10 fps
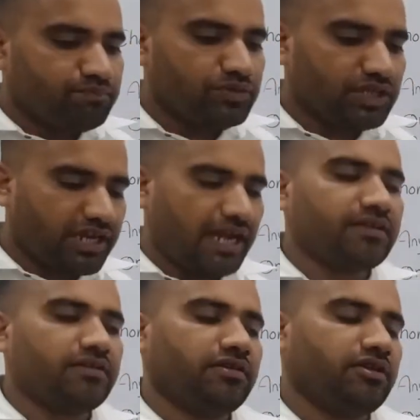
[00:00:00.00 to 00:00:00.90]
the
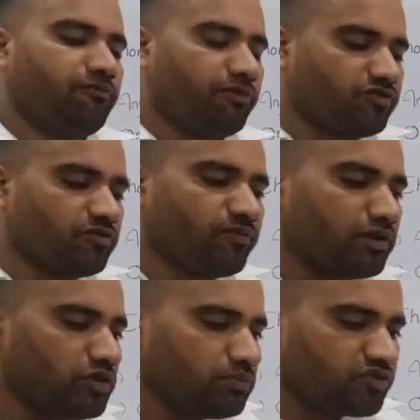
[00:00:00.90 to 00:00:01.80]
category. First of
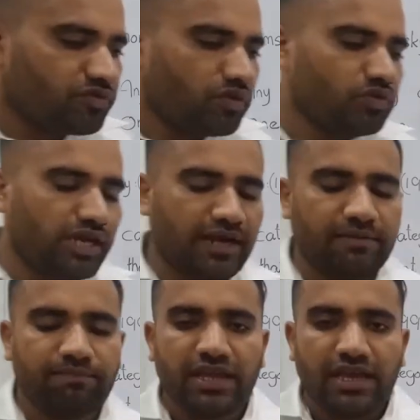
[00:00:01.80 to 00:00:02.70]
all, you must know
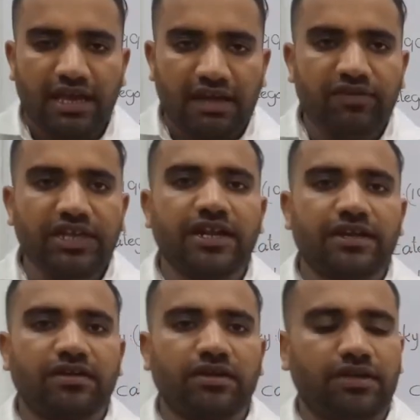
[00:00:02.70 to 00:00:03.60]
that every
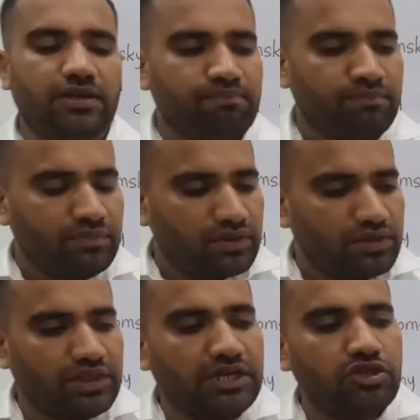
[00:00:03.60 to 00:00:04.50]
category
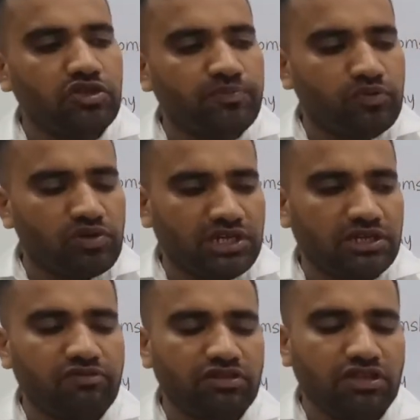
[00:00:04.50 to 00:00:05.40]
that is
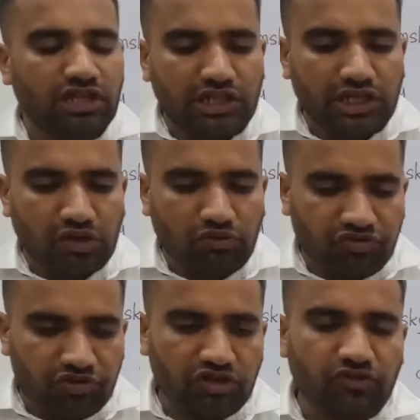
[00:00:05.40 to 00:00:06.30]
projected within the
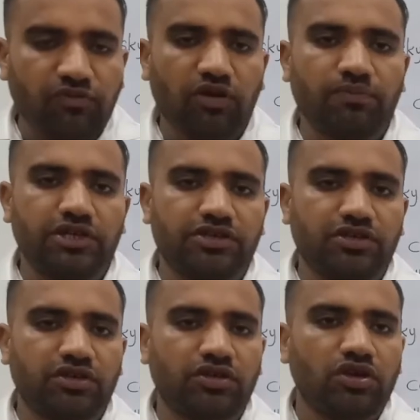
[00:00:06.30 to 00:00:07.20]
linguistics
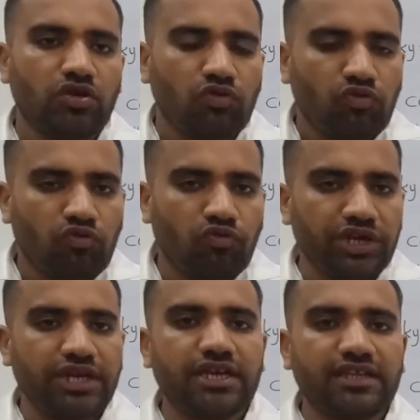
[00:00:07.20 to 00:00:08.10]
formation,
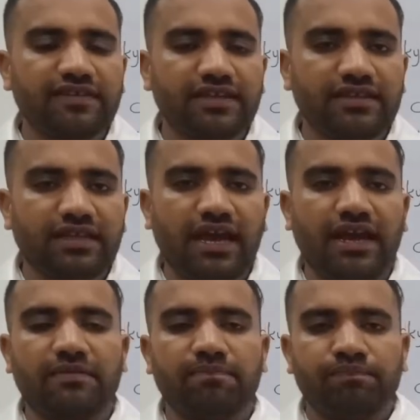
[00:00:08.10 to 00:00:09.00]
we can say
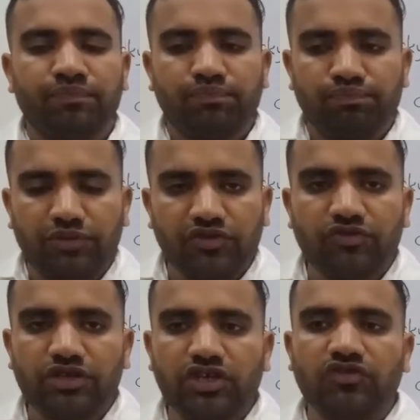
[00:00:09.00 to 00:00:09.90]
that
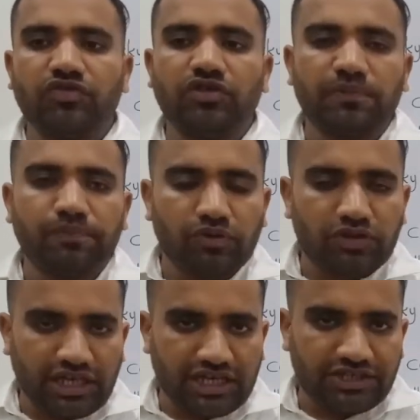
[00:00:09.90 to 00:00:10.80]
this is the
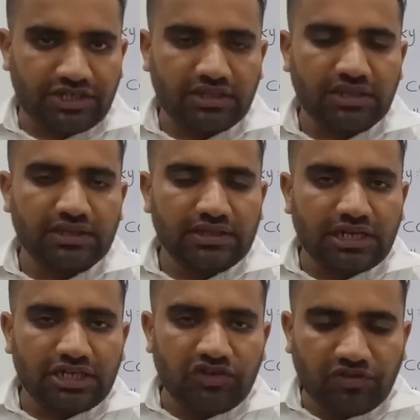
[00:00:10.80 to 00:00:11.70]
projection
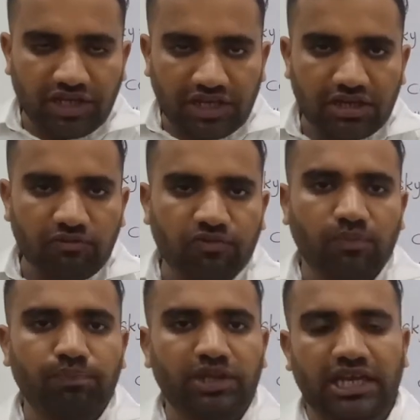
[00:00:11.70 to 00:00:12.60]
that is taken
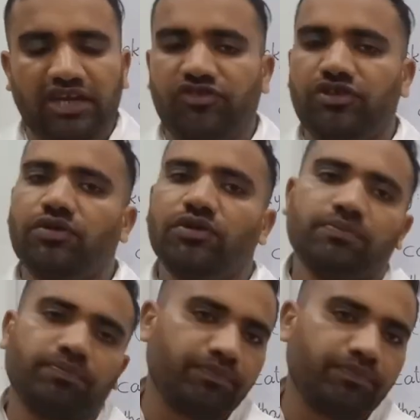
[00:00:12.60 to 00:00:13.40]
from the lexicon.